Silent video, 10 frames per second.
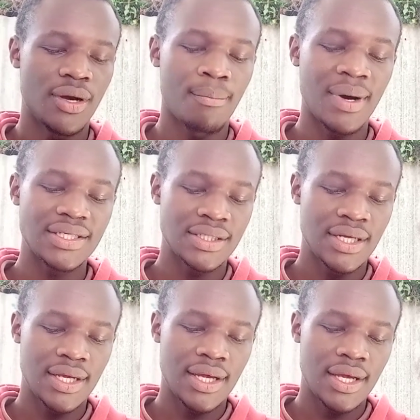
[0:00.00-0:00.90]
But
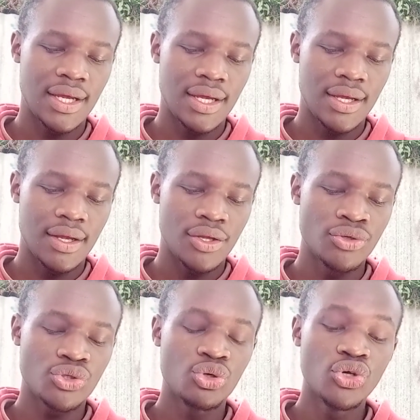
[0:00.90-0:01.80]
you
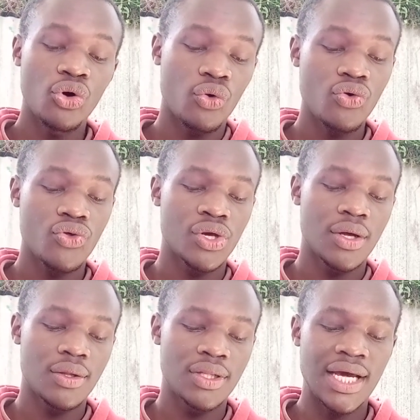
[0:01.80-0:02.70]
should know
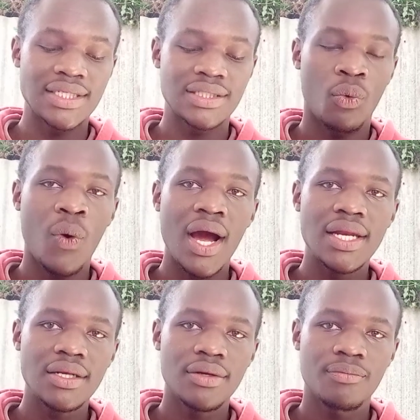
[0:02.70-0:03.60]
that
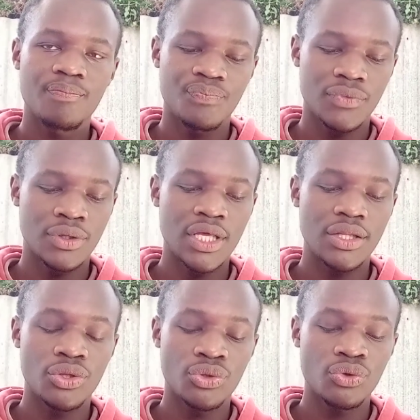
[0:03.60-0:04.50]

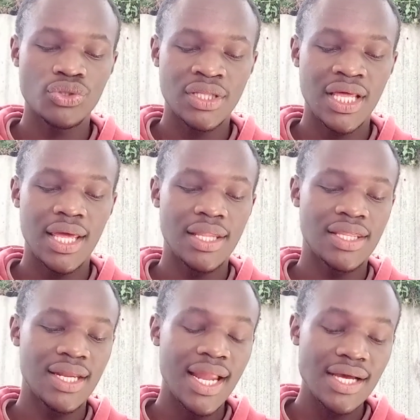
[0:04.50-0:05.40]

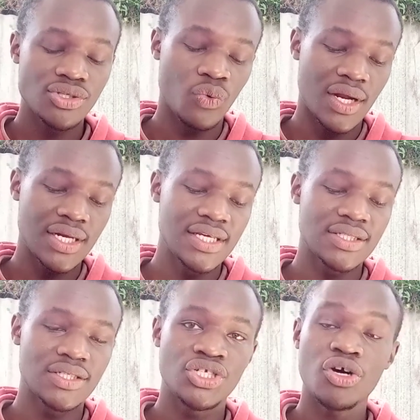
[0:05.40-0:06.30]
the last one
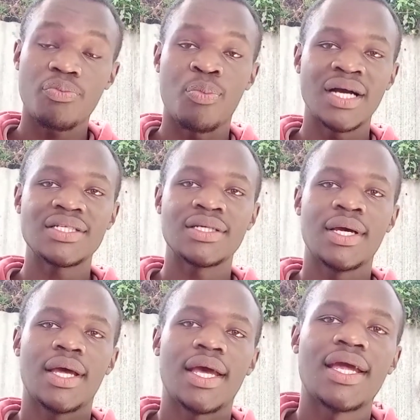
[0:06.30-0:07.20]
is Jobbyte,
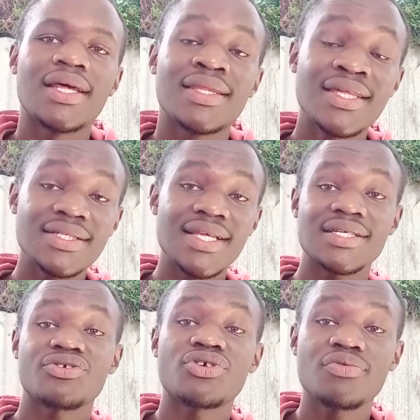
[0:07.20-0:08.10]
and this does
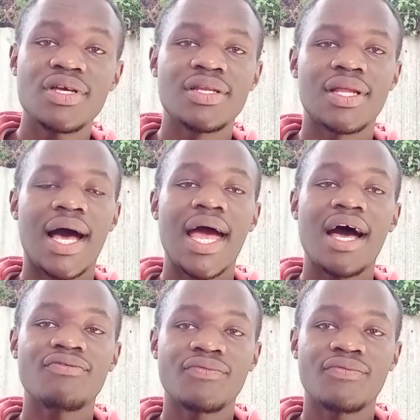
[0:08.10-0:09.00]
not mean I have